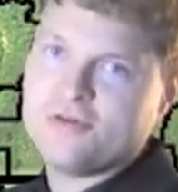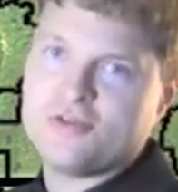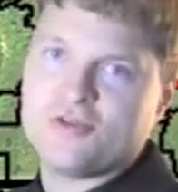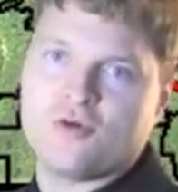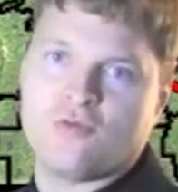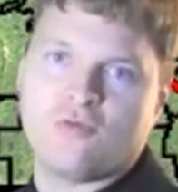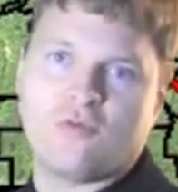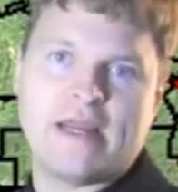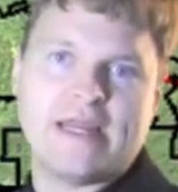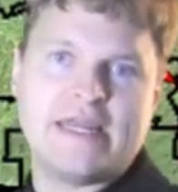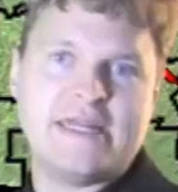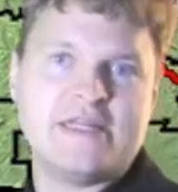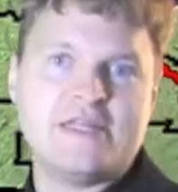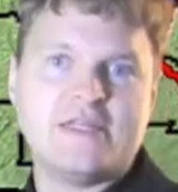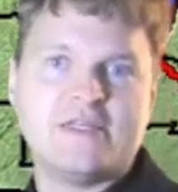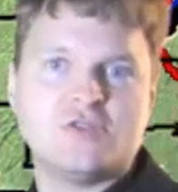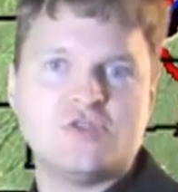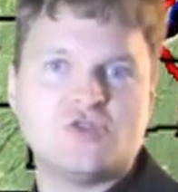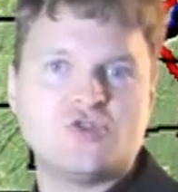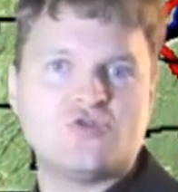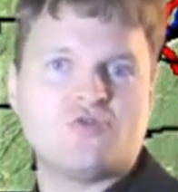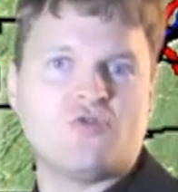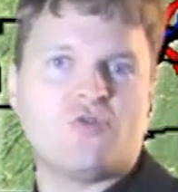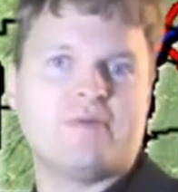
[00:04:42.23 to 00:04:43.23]
with a rainy
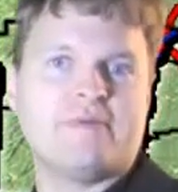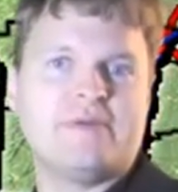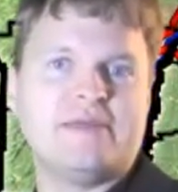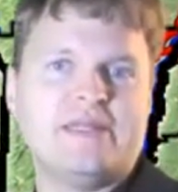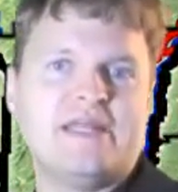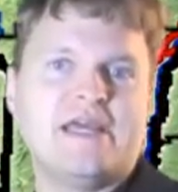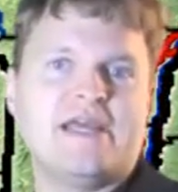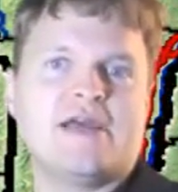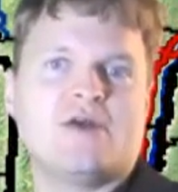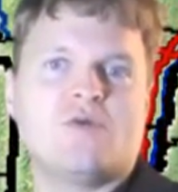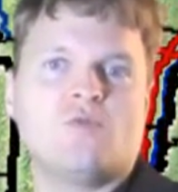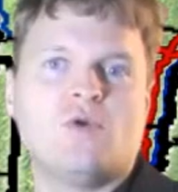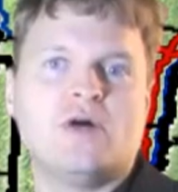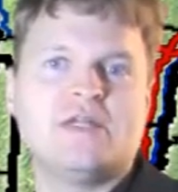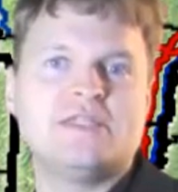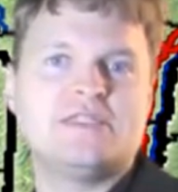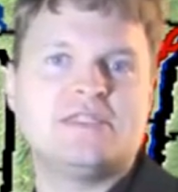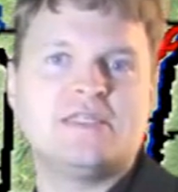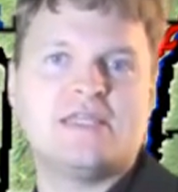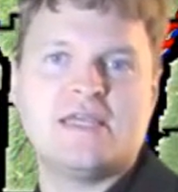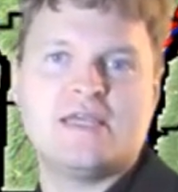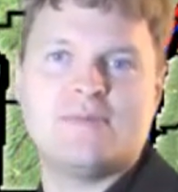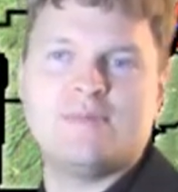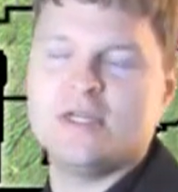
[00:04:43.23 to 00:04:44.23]
and stormy day on
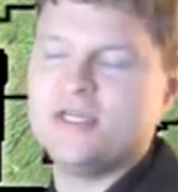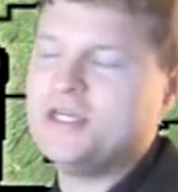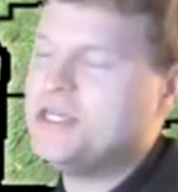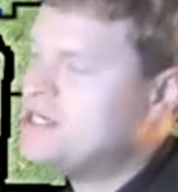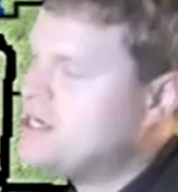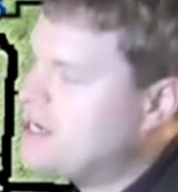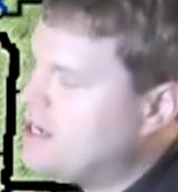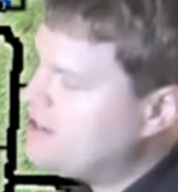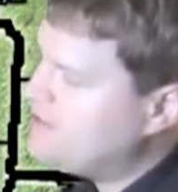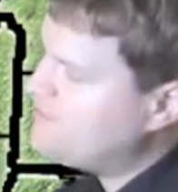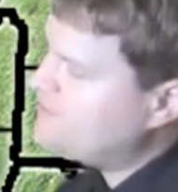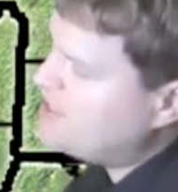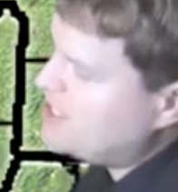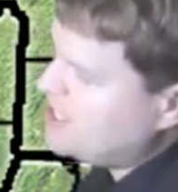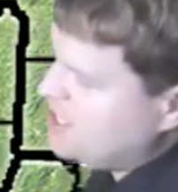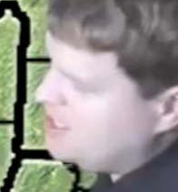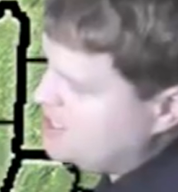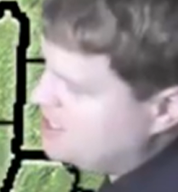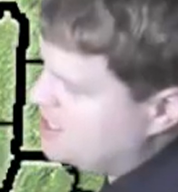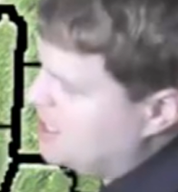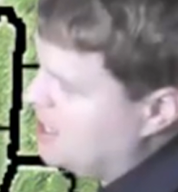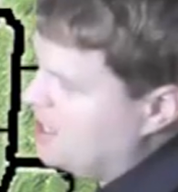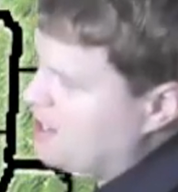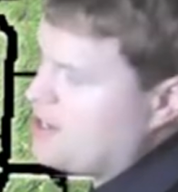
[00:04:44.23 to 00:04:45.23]
Wednesday, but none of
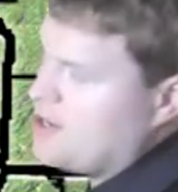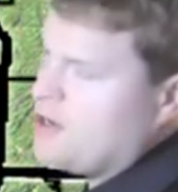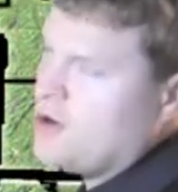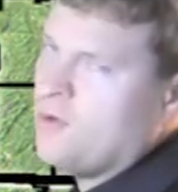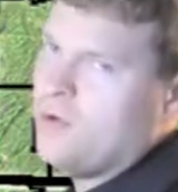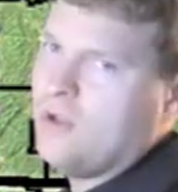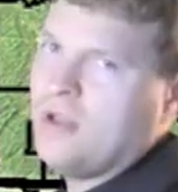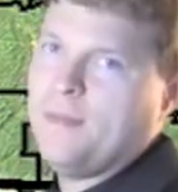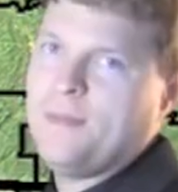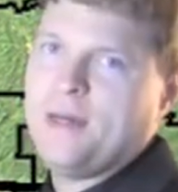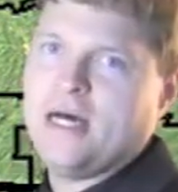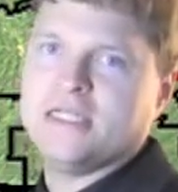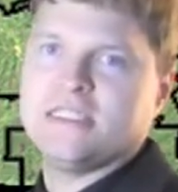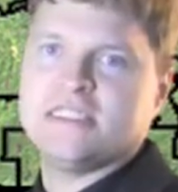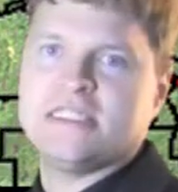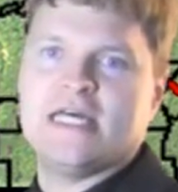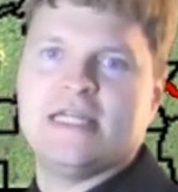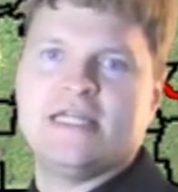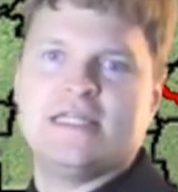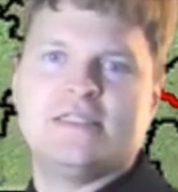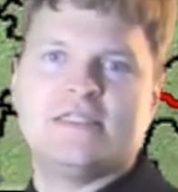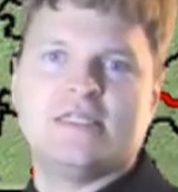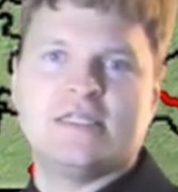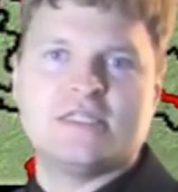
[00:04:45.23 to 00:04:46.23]
these will amount to
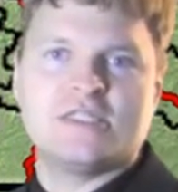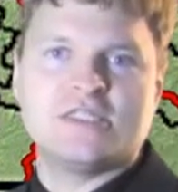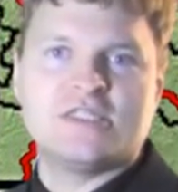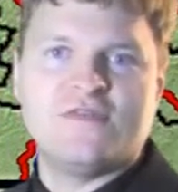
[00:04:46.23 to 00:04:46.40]
anything